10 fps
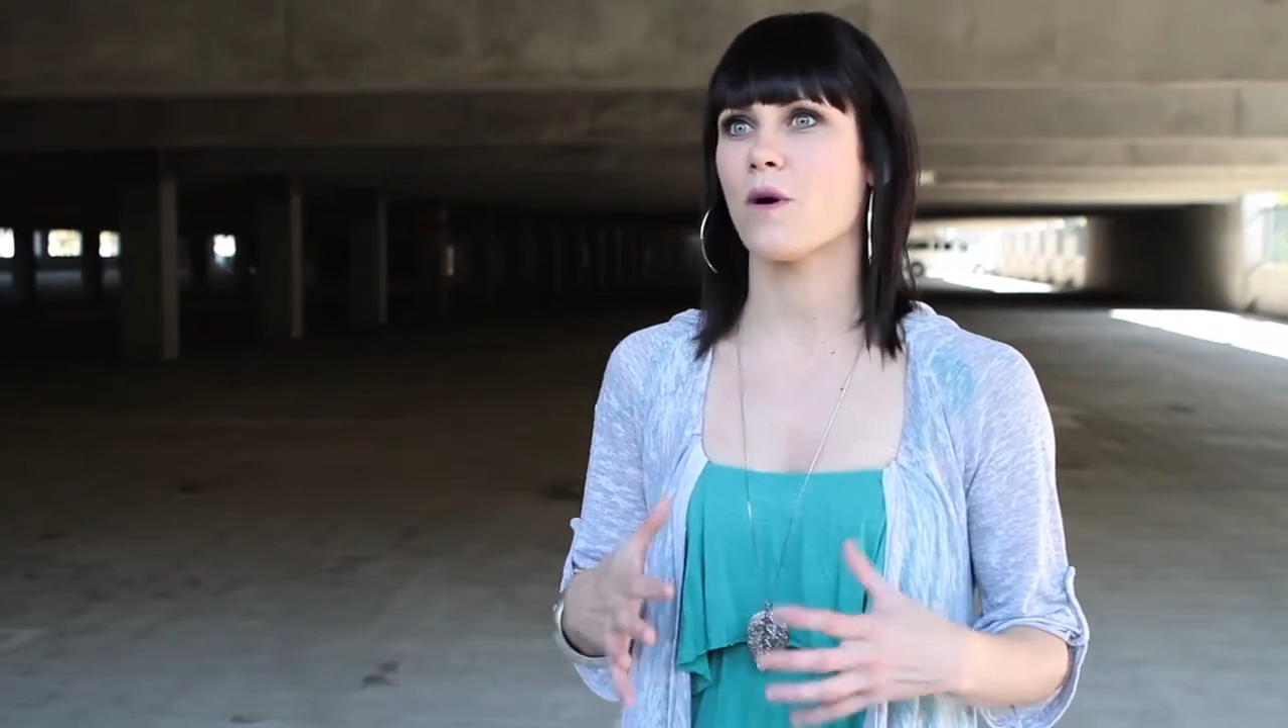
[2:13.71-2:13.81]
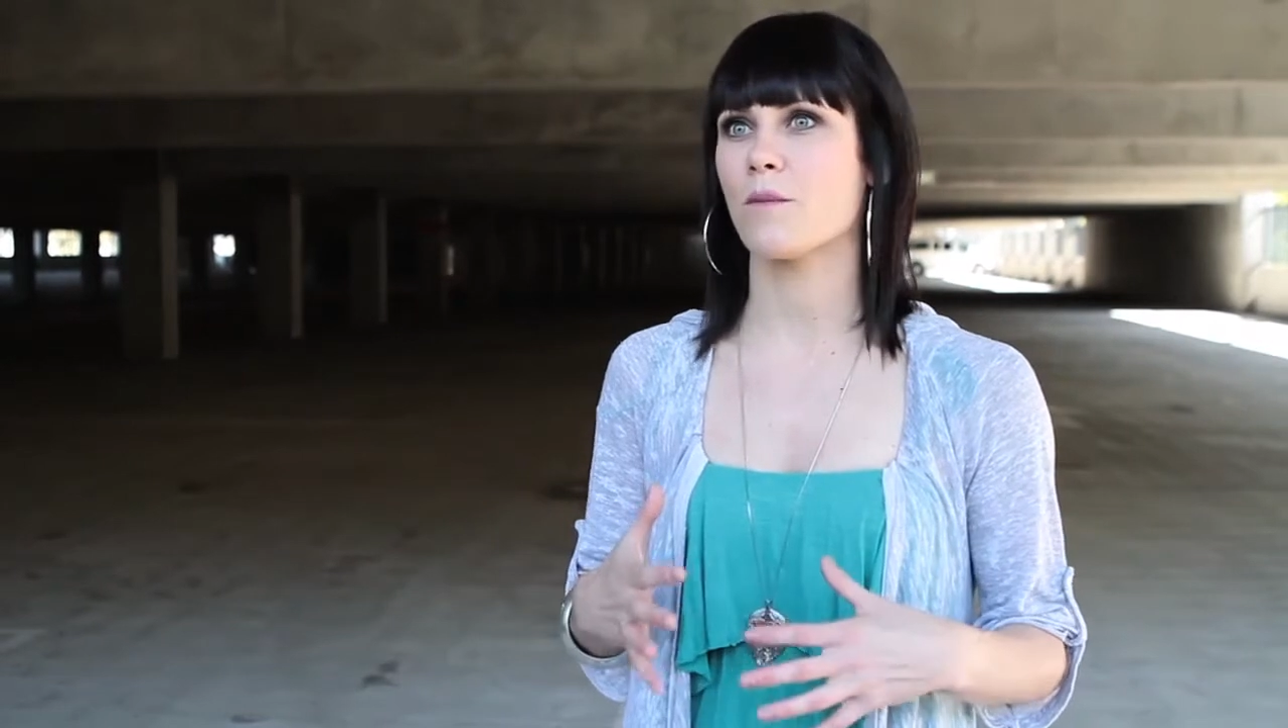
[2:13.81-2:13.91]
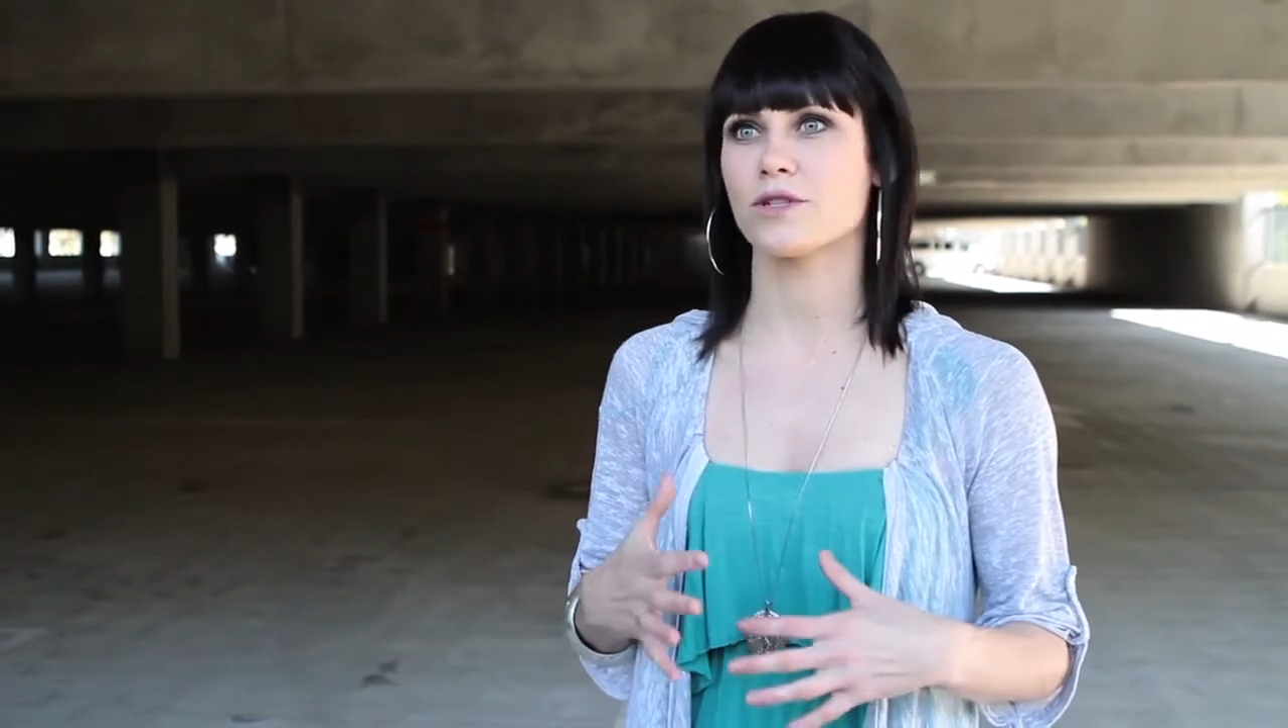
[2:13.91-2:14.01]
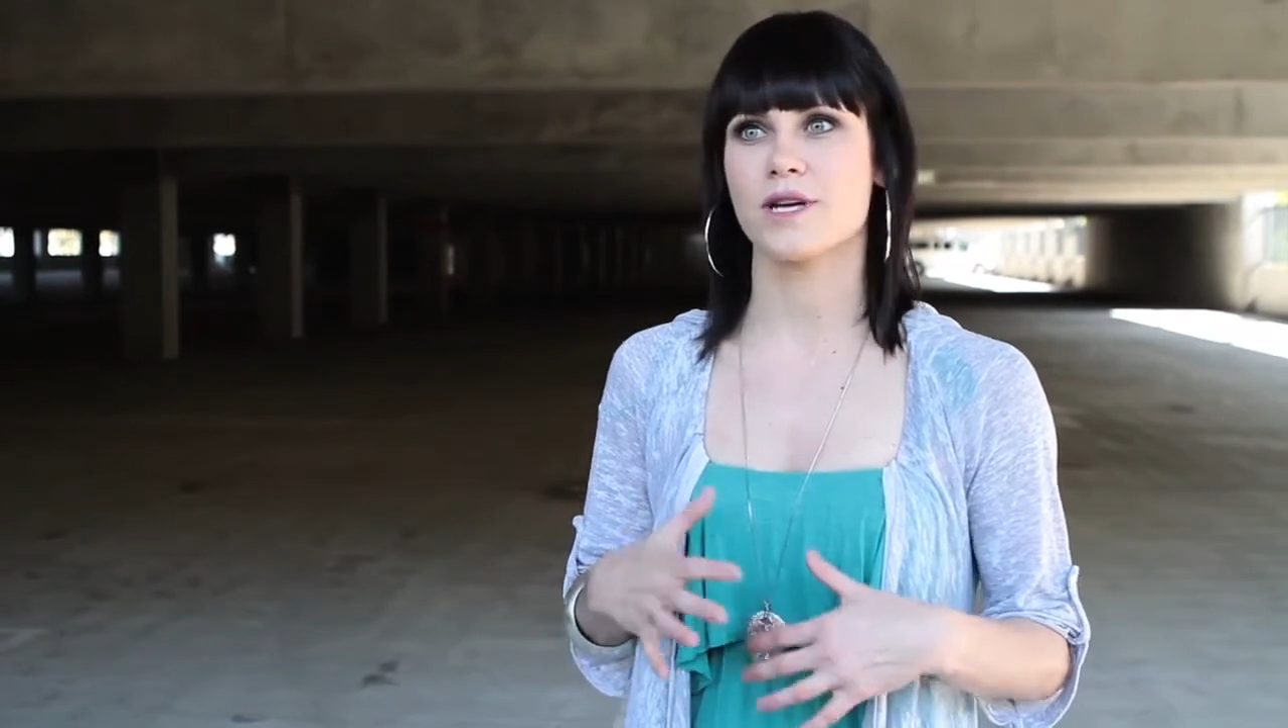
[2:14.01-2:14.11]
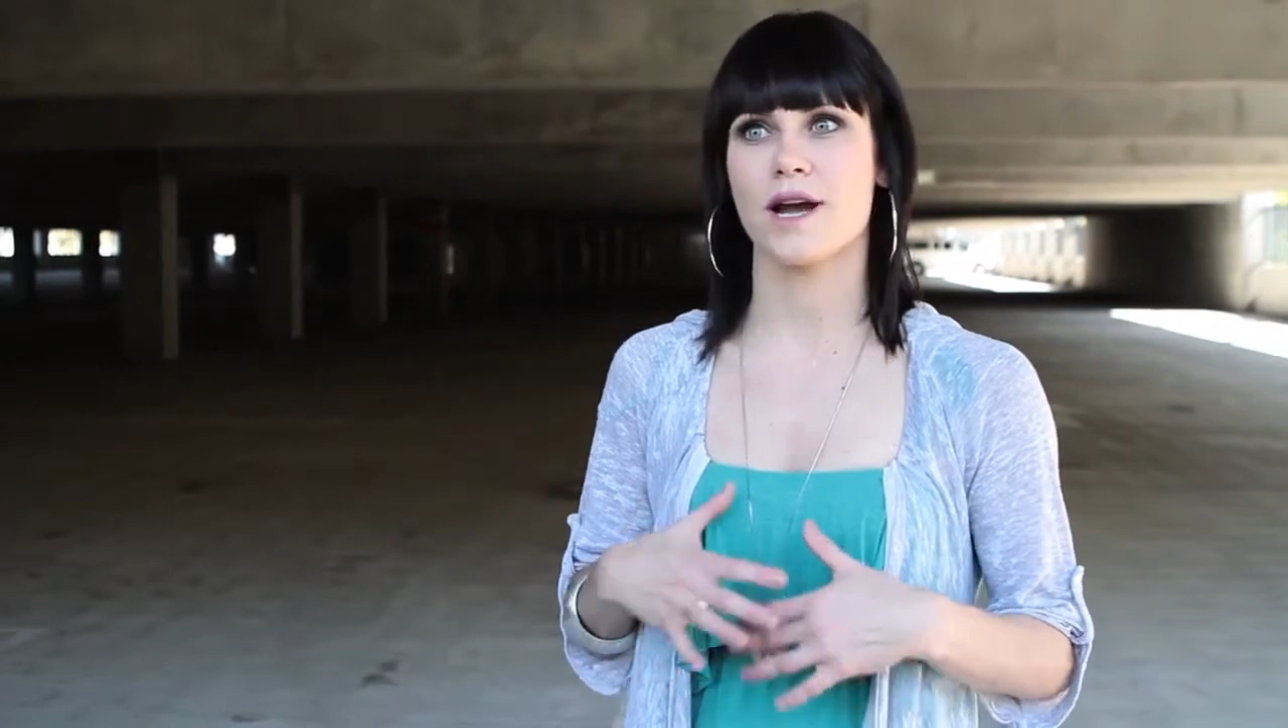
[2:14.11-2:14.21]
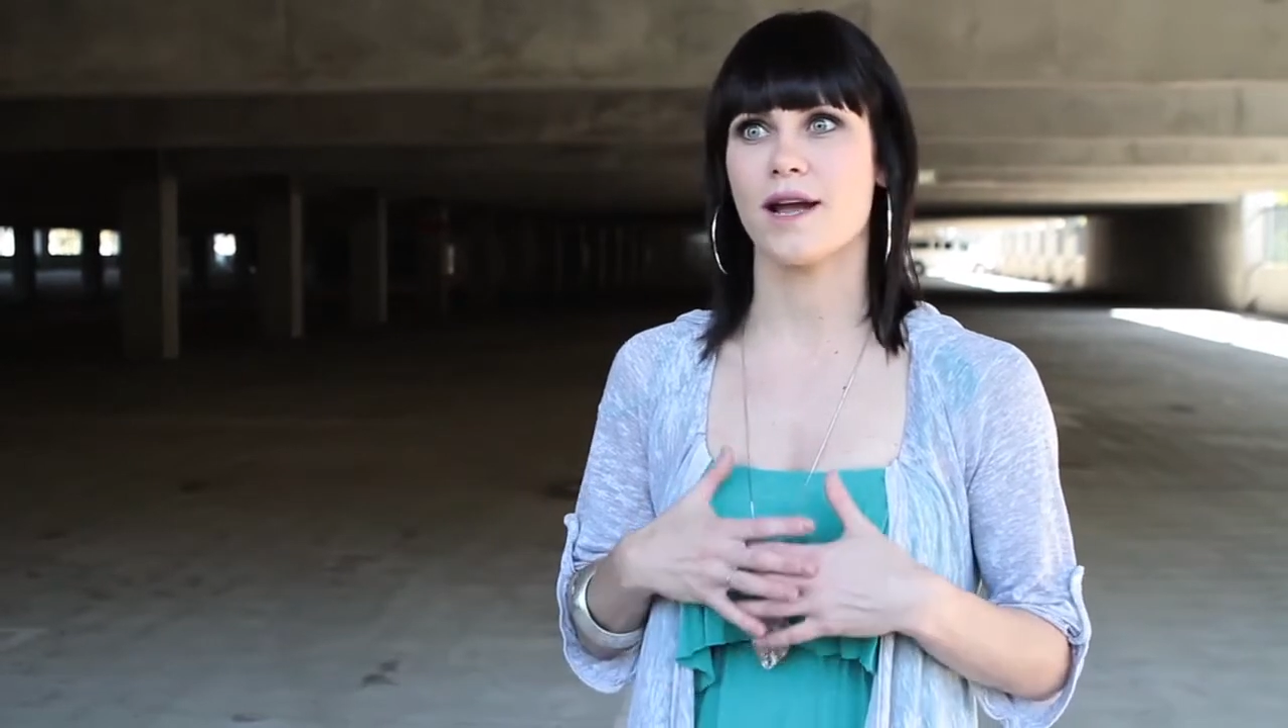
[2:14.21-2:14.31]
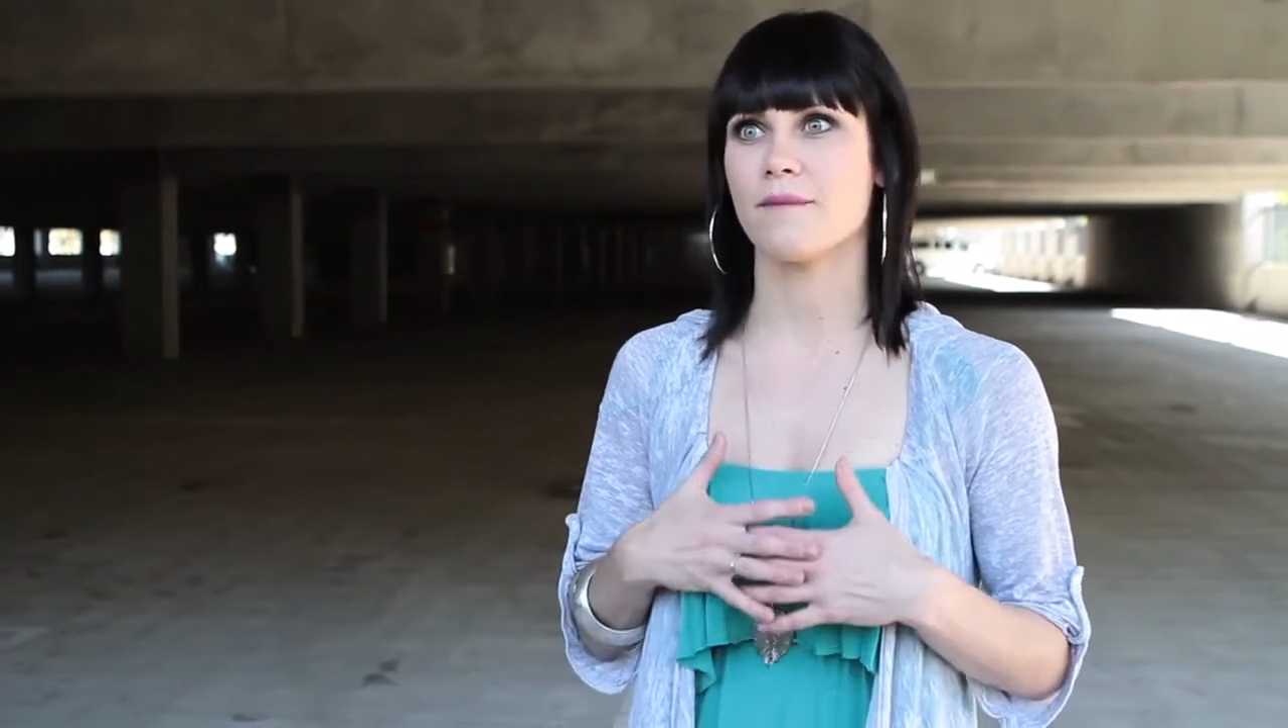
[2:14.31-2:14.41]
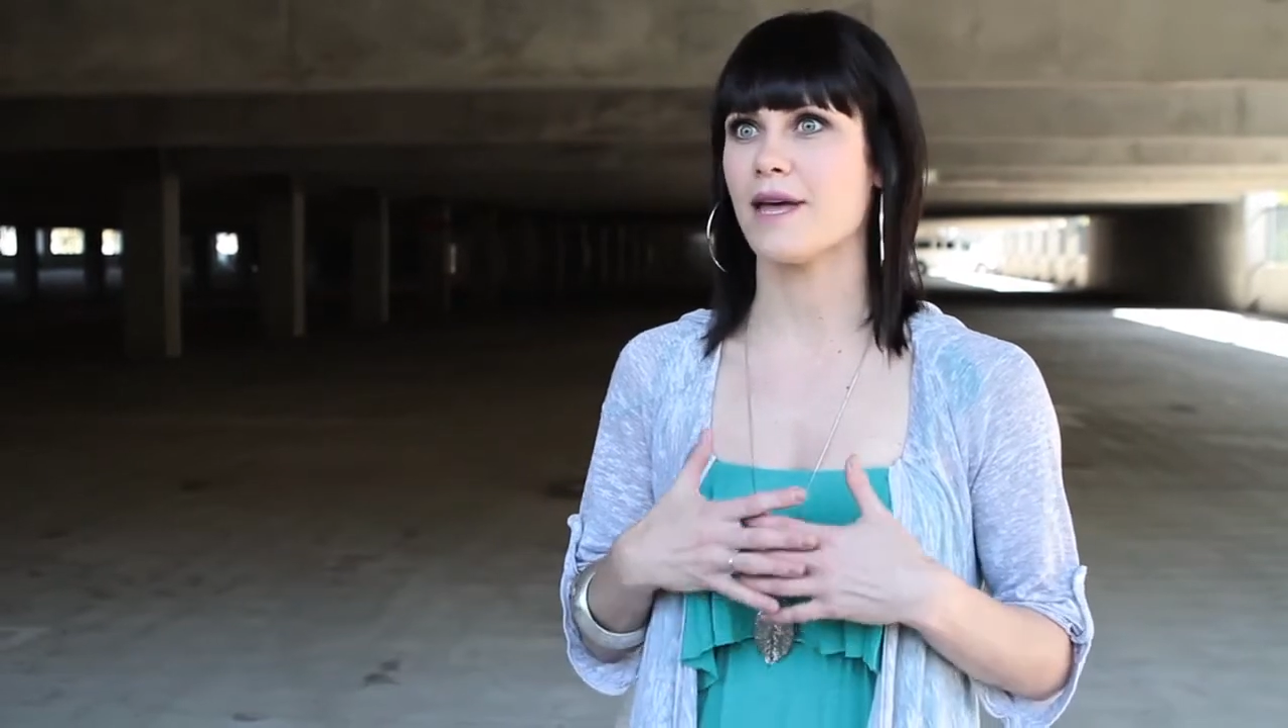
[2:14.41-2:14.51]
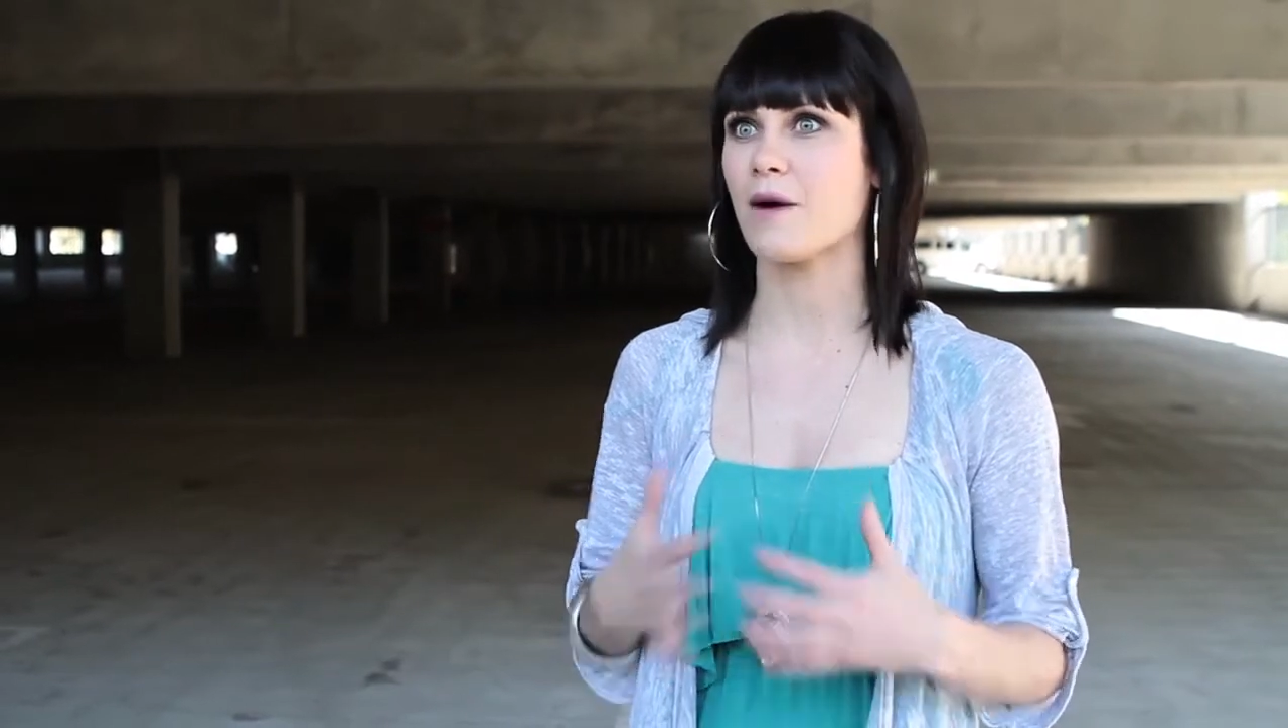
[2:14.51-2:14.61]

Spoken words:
one more time,